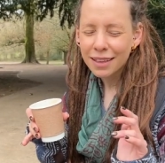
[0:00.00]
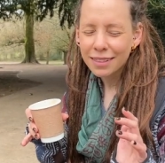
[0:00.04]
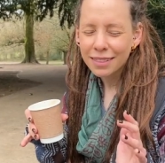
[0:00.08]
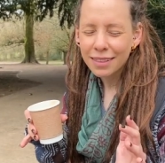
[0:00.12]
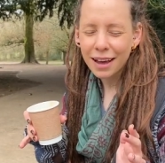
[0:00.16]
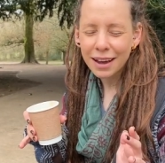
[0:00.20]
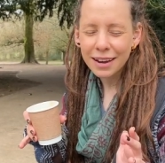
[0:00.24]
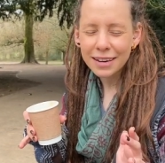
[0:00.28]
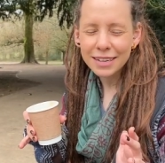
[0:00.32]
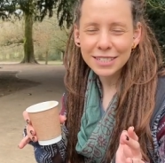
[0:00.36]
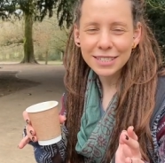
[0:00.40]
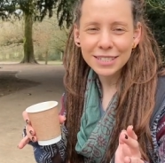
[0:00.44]

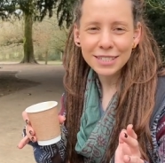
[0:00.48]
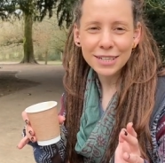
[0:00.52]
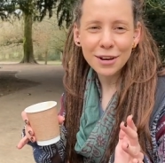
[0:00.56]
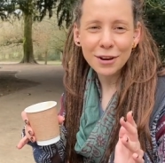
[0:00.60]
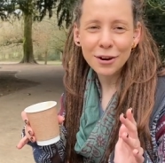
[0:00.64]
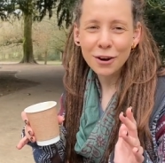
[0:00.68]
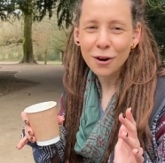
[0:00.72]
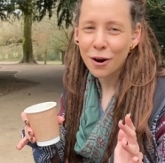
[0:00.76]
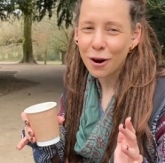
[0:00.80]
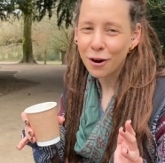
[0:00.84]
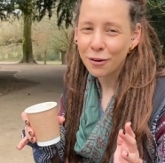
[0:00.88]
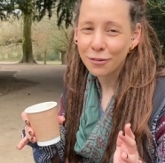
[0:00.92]
That is
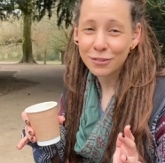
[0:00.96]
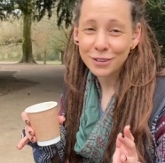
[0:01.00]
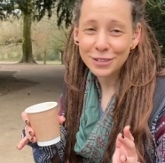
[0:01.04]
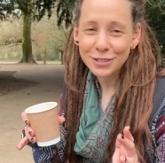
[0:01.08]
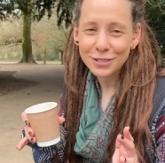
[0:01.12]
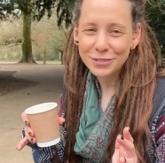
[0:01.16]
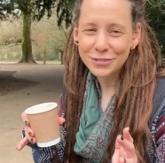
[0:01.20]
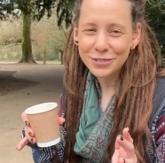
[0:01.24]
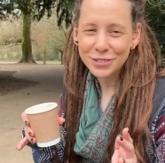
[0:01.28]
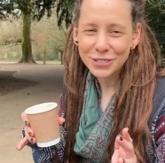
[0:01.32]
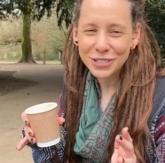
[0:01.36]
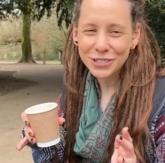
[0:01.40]
a coffee
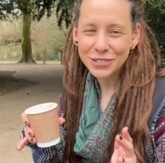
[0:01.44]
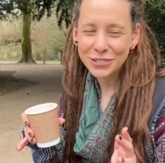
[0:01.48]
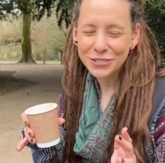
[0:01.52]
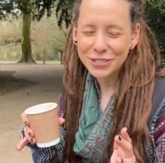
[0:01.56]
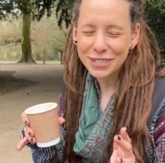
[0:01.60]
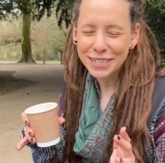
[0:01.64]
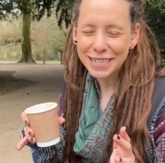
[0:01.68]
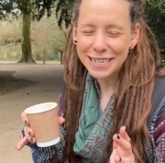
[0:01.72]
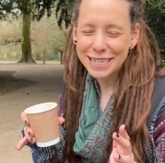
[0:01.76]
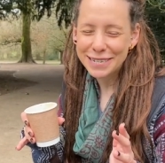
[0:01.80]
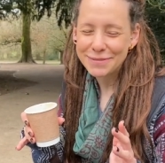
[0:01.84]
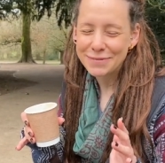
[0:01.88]
lover's
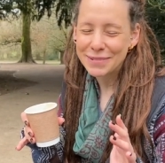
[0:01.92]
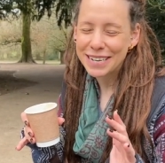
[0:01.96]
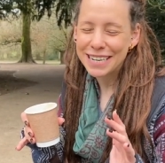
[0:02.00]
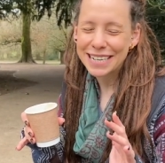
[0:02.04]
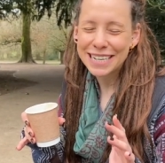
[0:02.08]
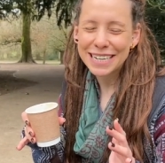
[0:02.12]
dream.